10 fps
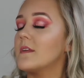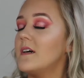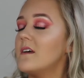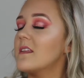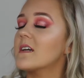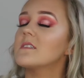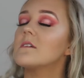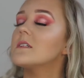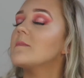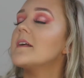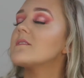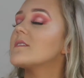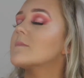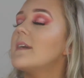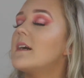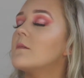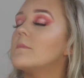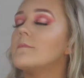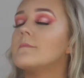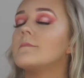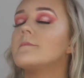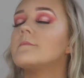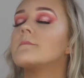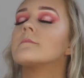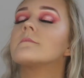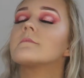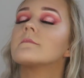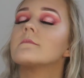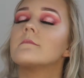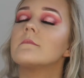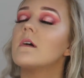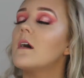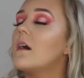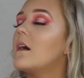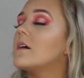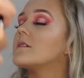don't think it's too expensive as well. Oh,